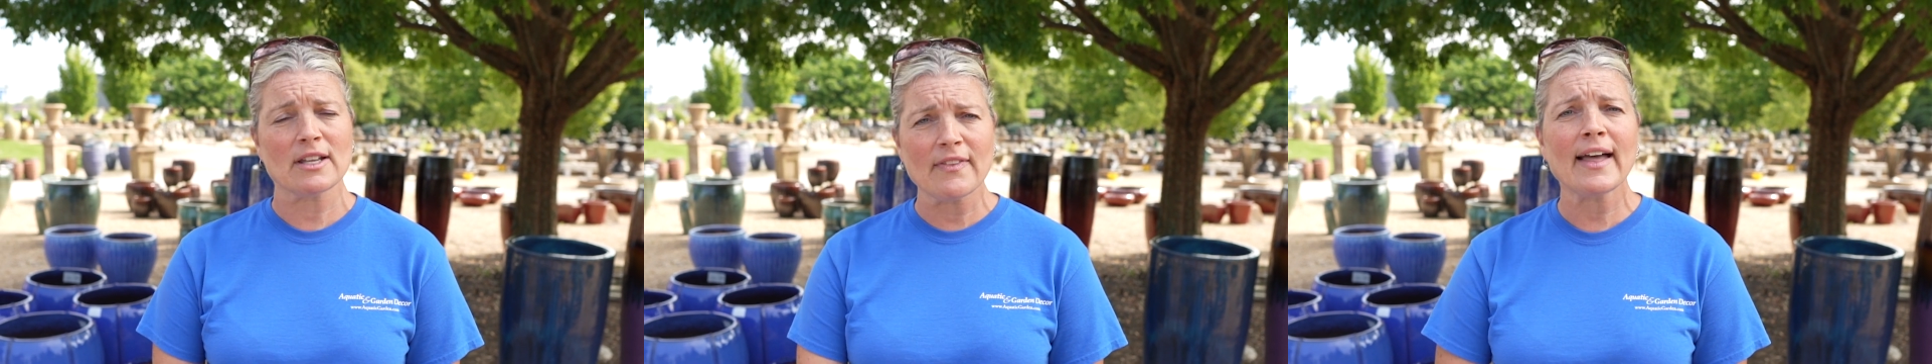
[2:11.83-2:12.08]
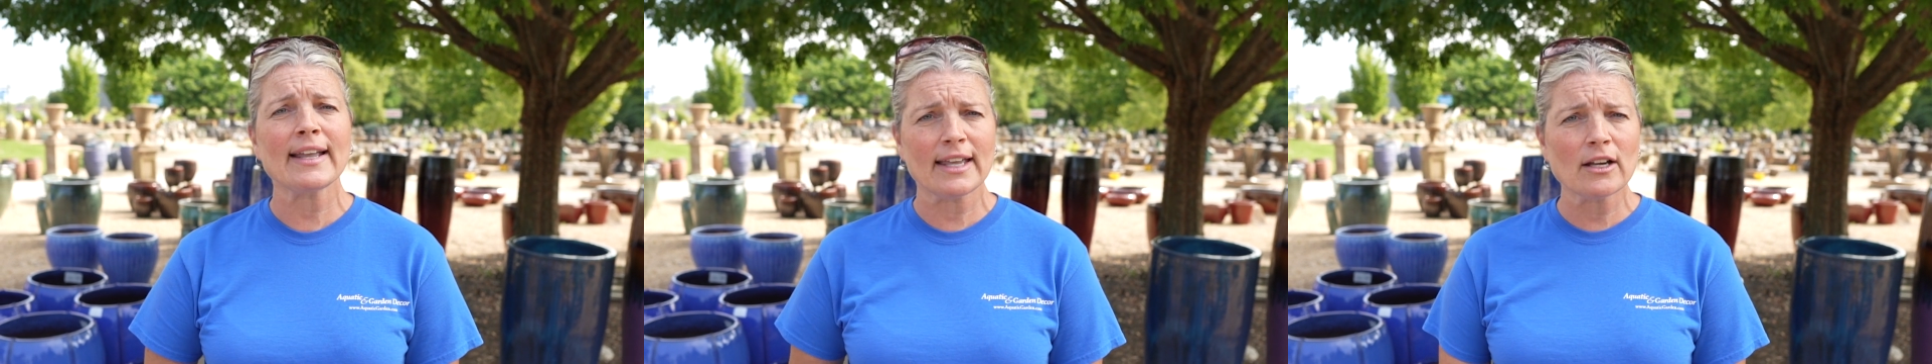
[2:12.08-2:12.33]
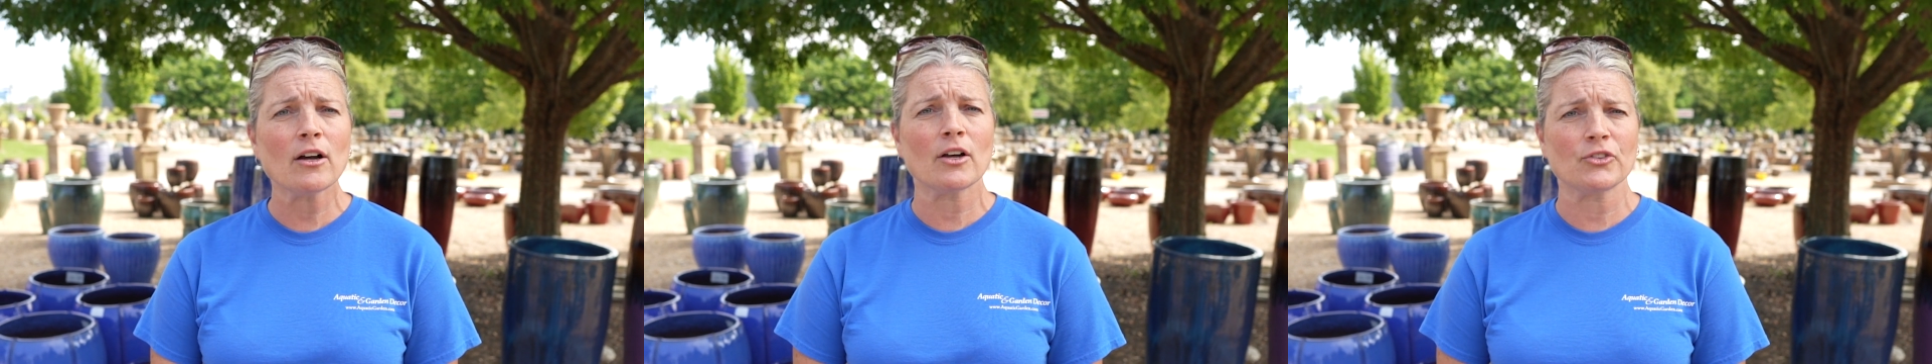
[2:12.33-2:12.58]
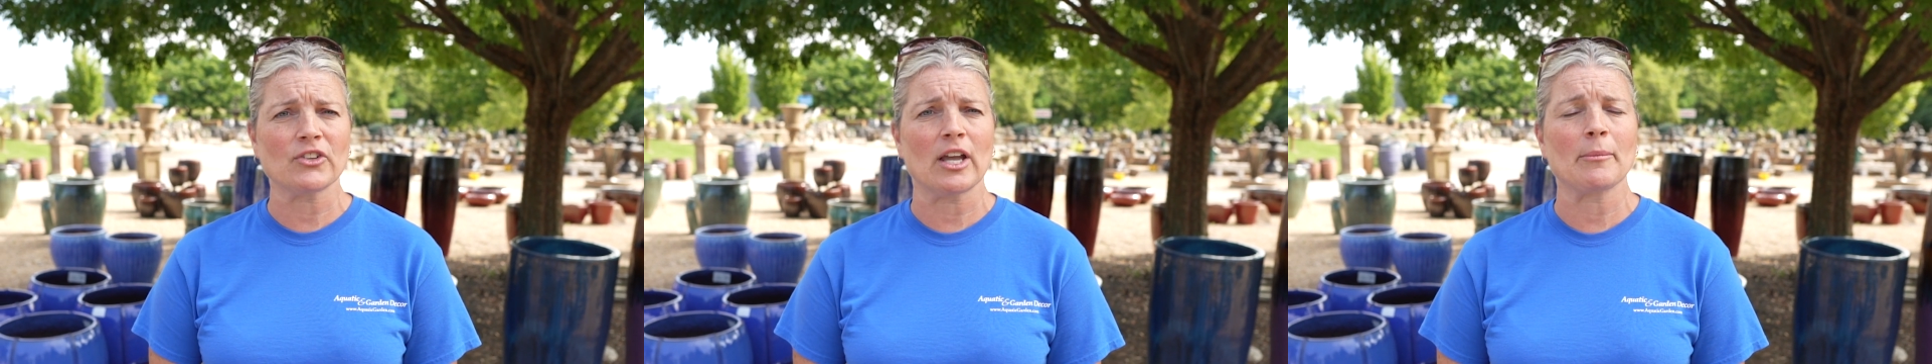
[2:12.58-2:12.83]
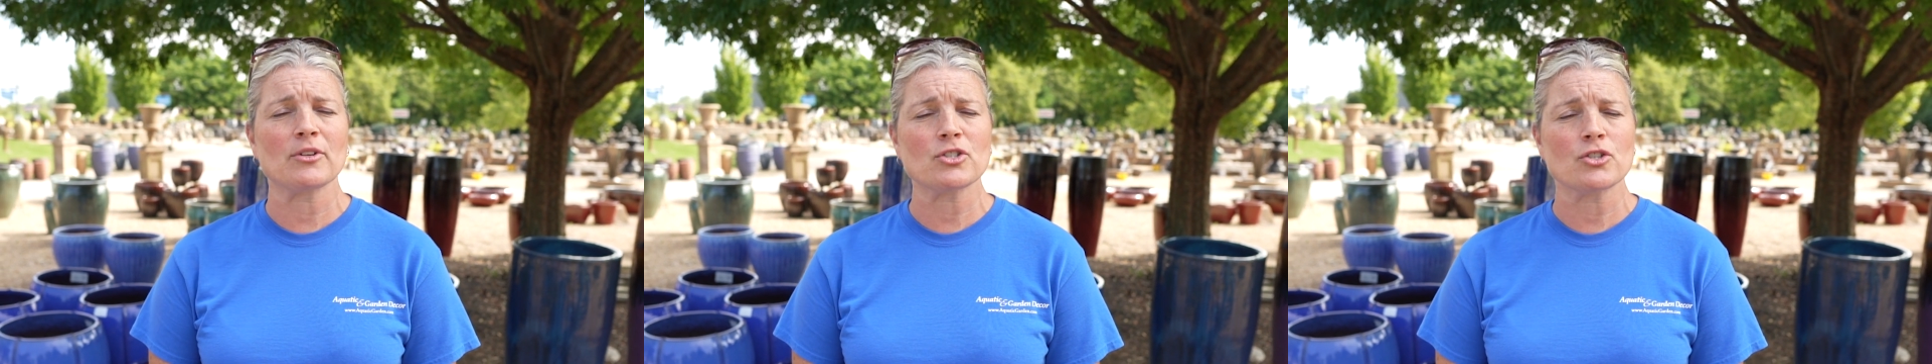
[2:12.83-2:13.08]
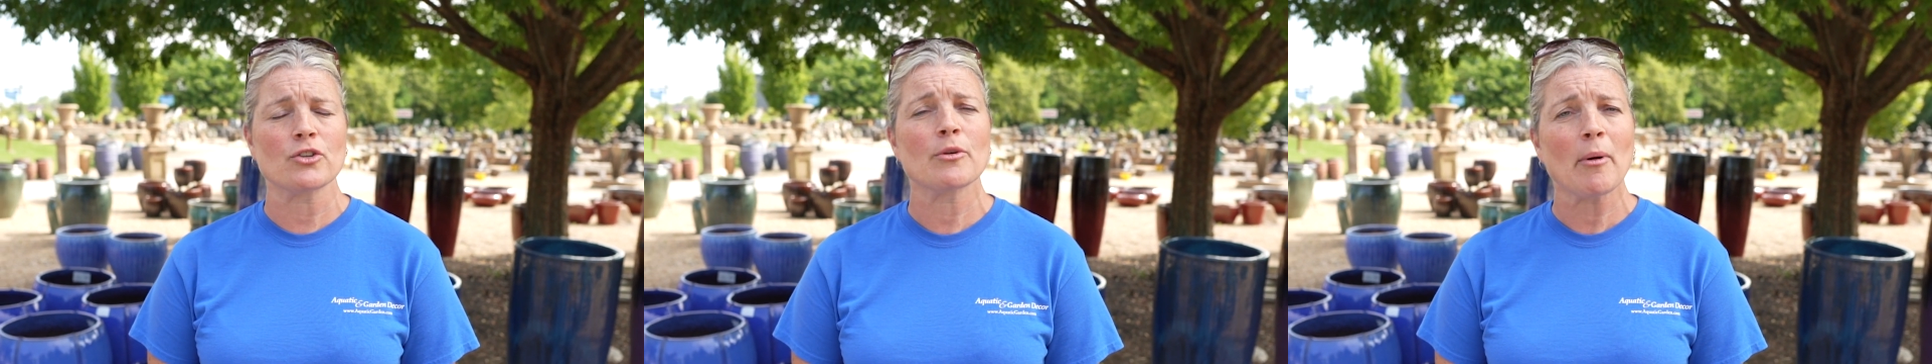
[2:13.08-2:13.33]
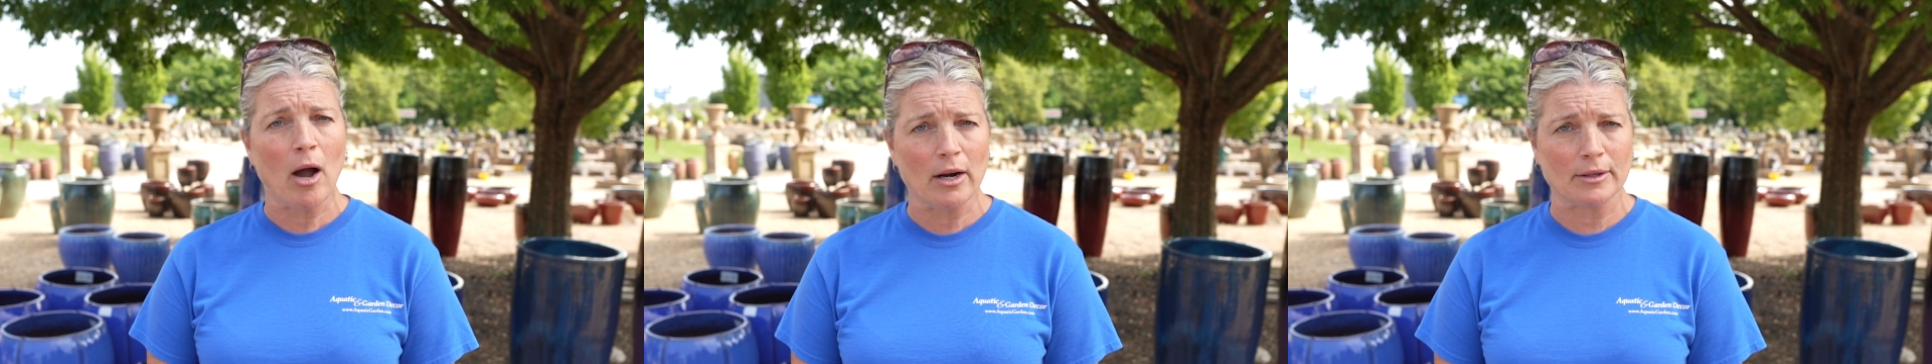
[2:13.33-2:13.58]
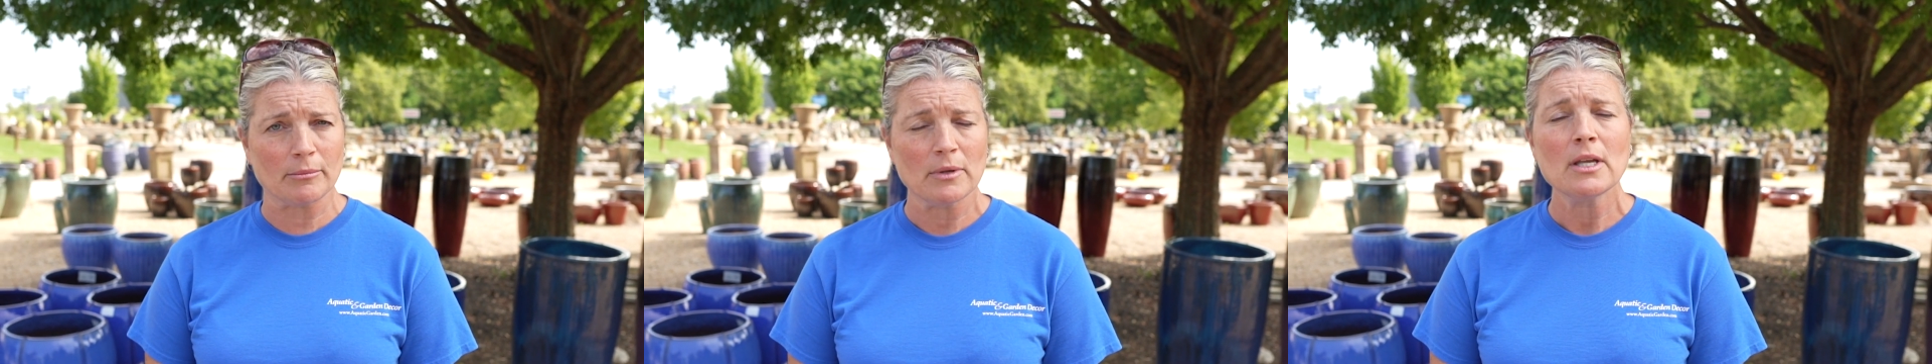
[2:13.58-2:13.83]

and that can cause damage to the bottom.